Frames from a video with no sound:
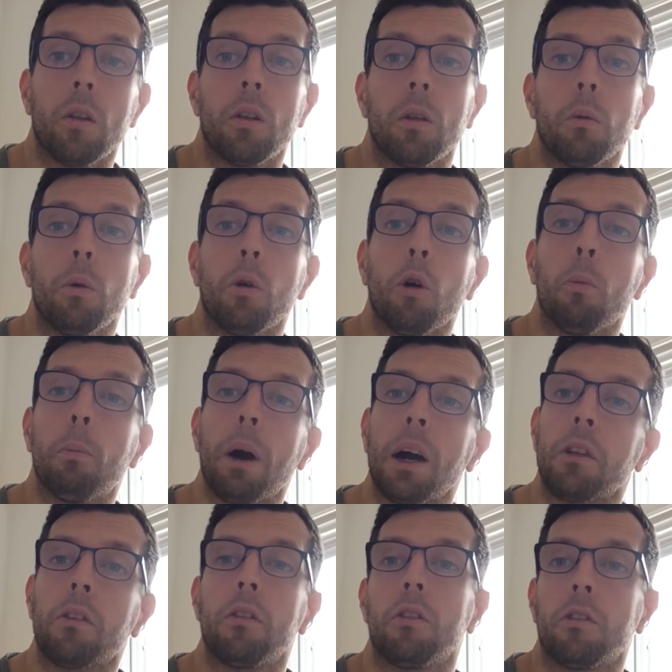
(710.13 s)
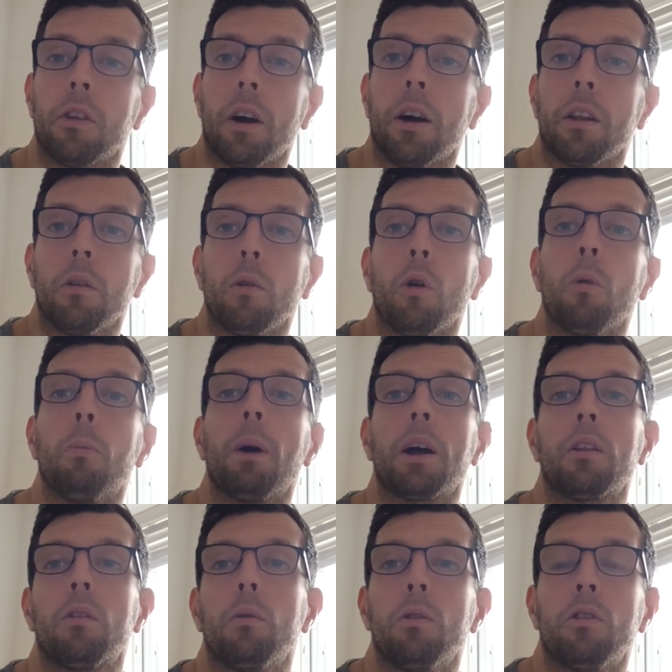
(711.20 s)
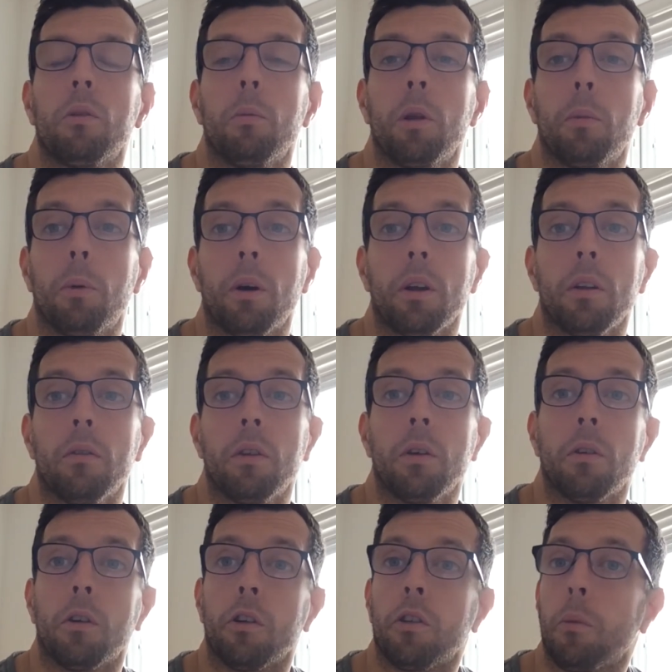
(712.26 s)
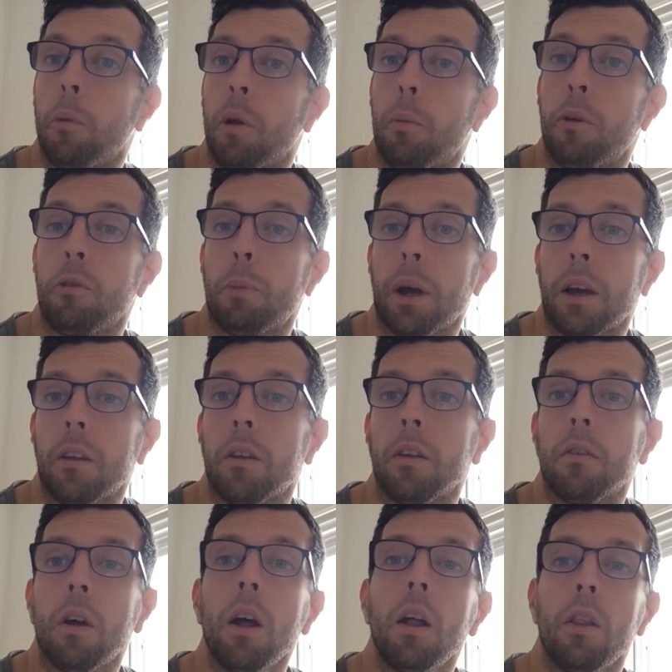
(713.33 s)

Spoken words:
They will go back to the start, they'll go back to a similar point of view or a similar perspective.